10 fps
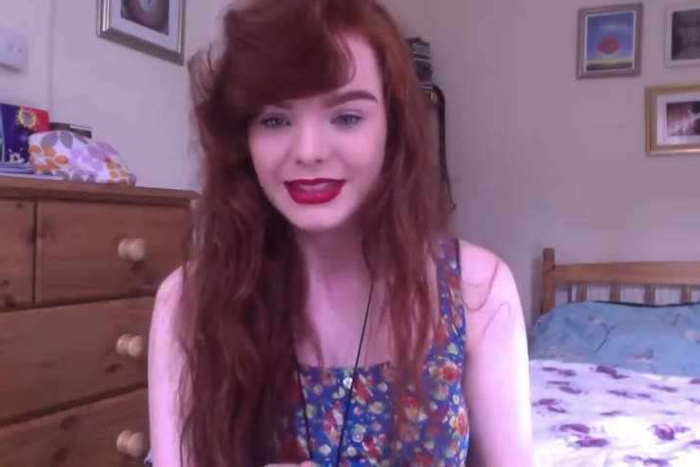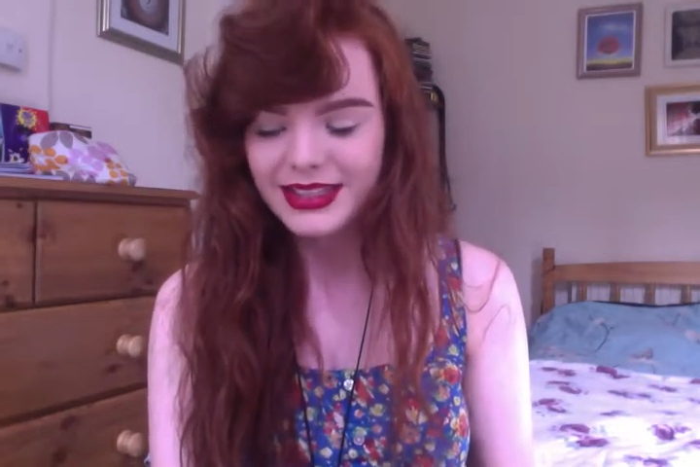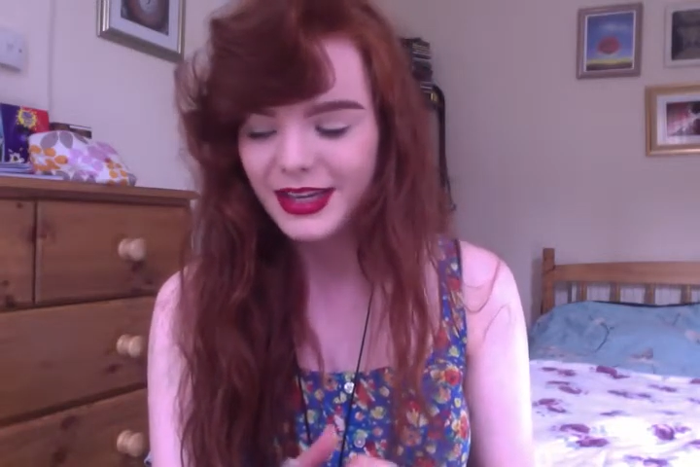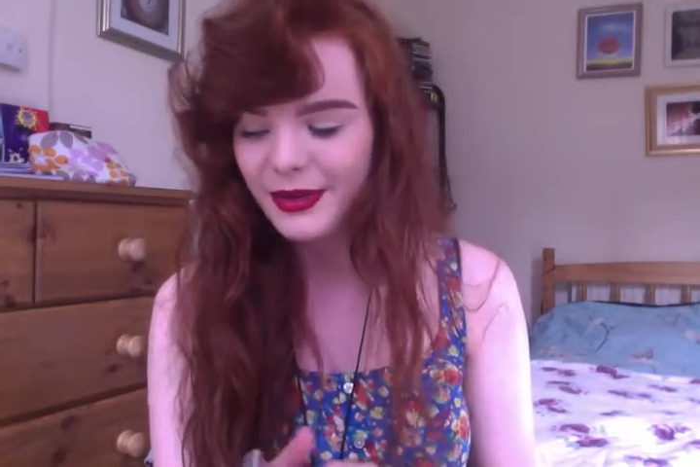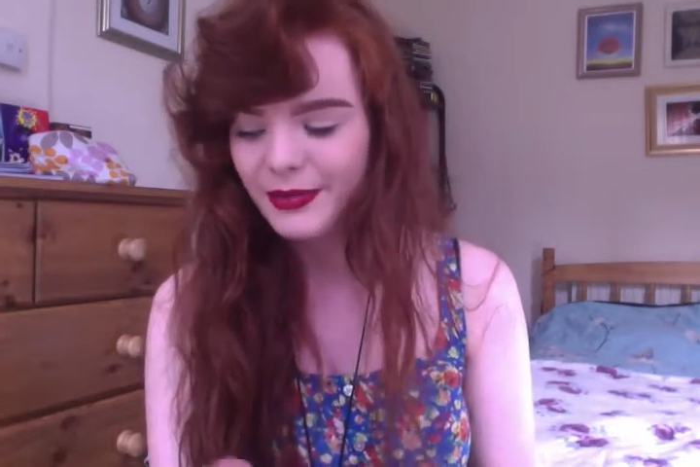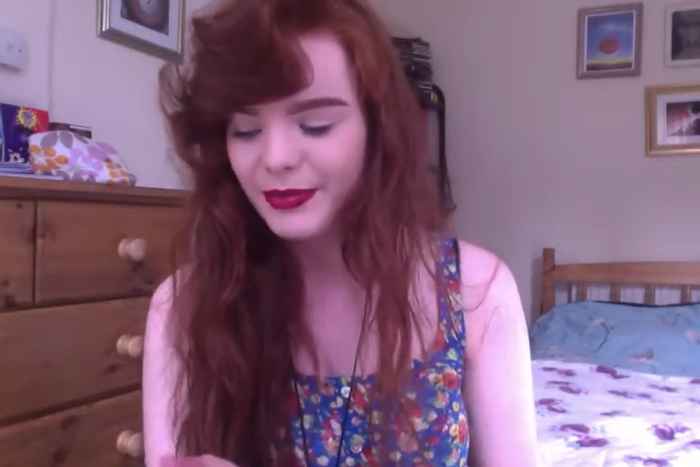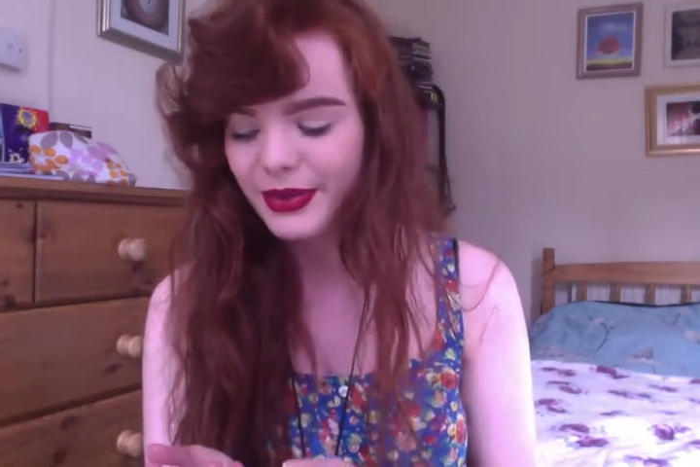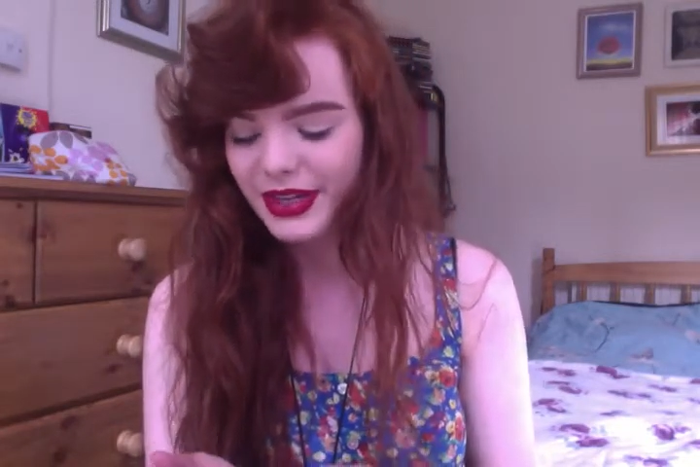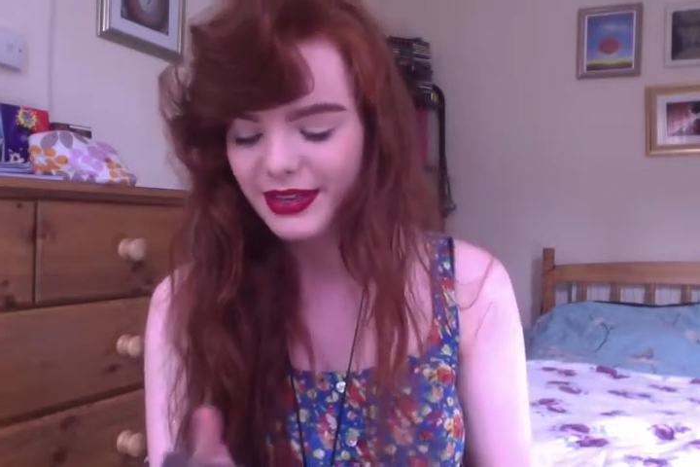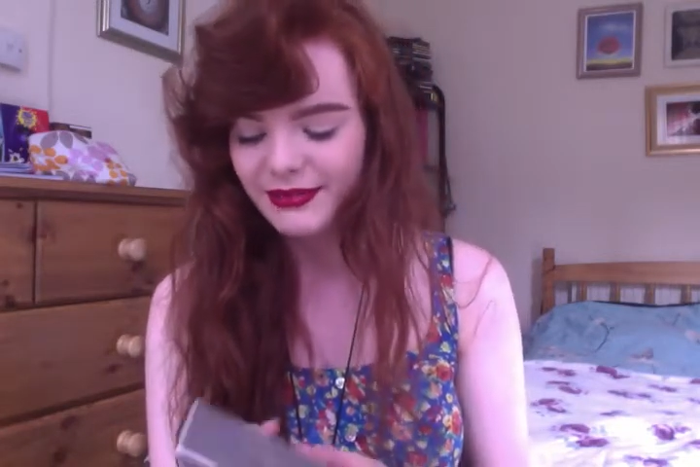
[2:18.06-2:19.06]
But
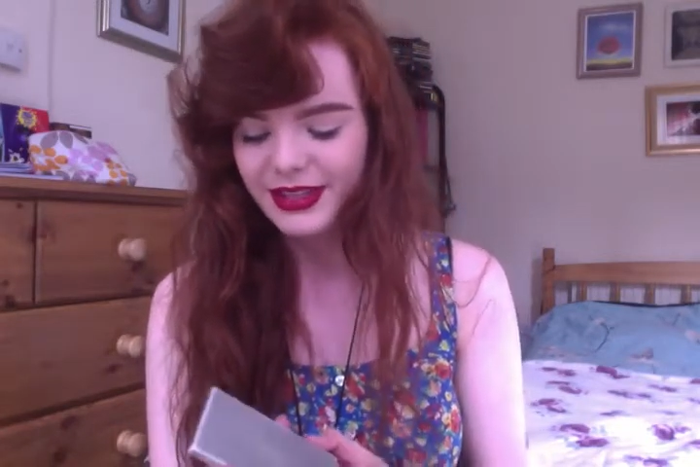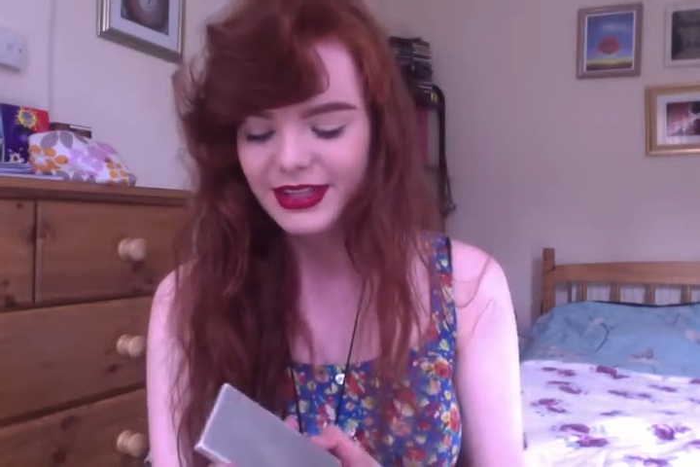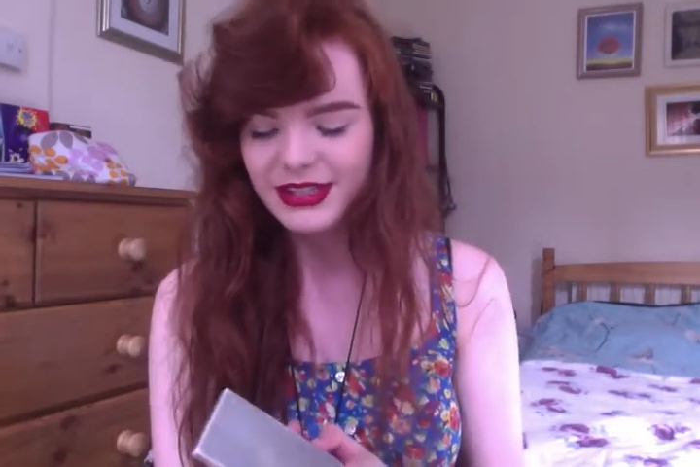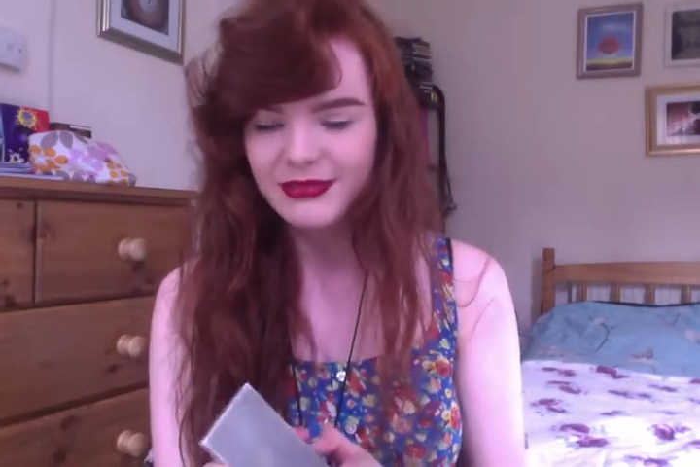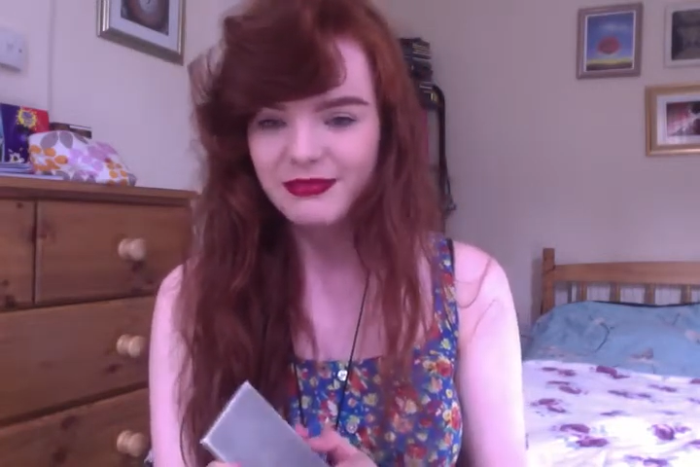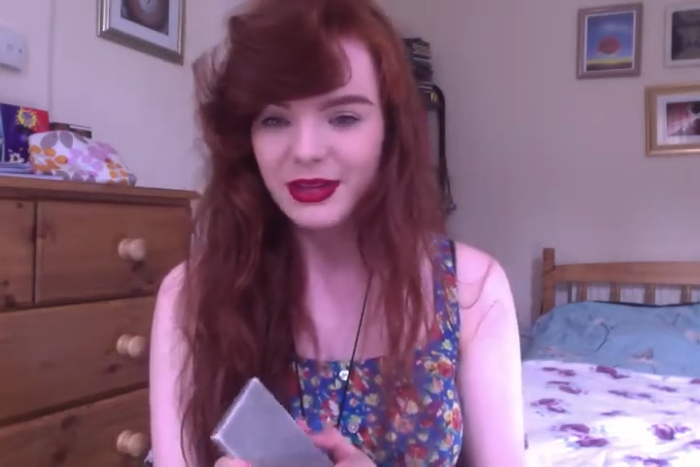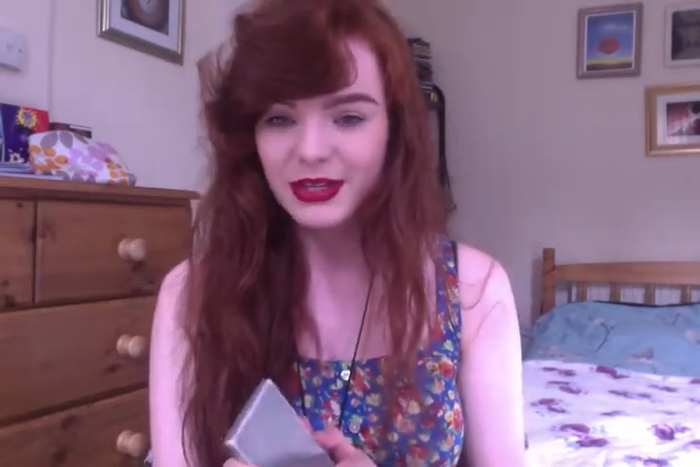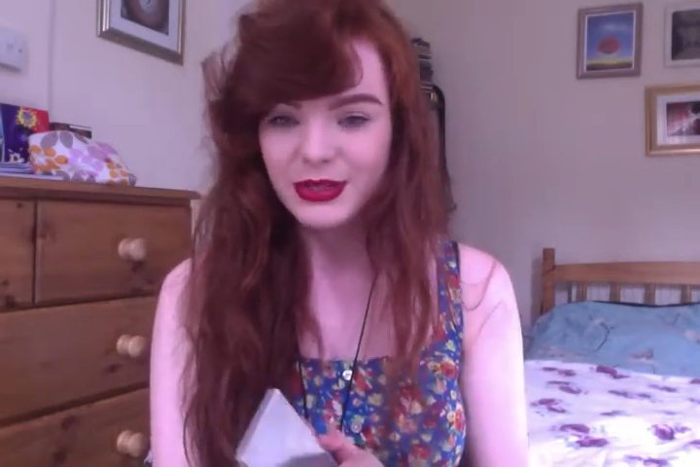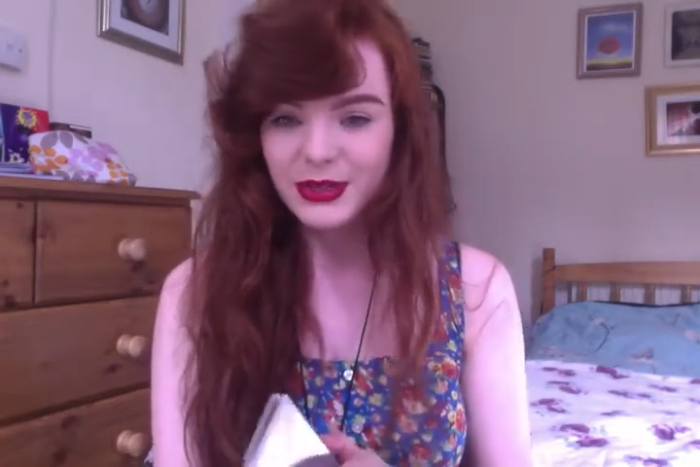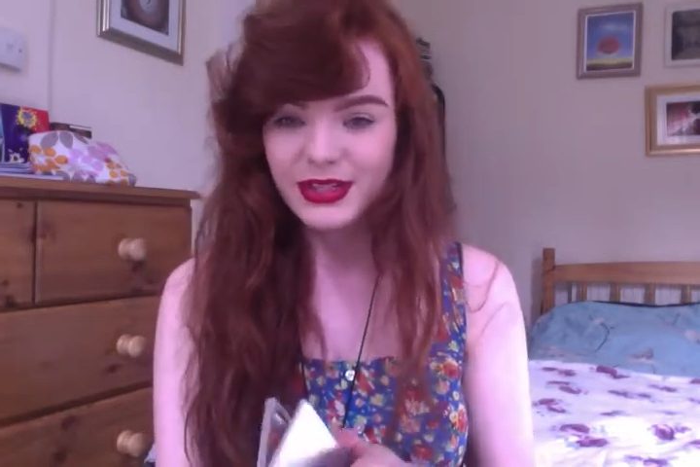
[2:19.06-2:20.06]
it's,
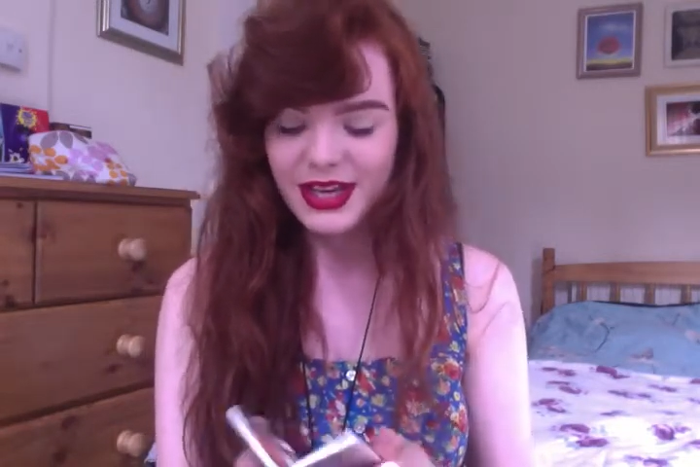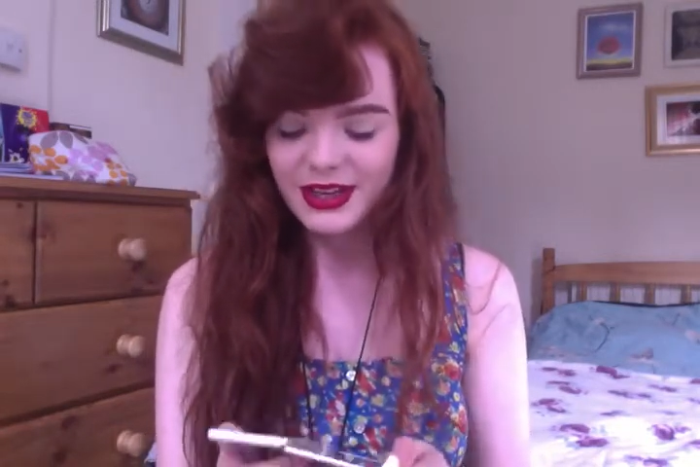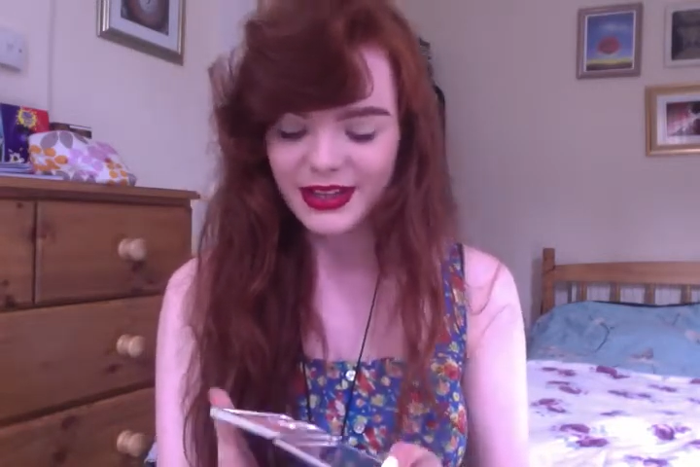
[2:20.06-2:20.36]
as you can tell,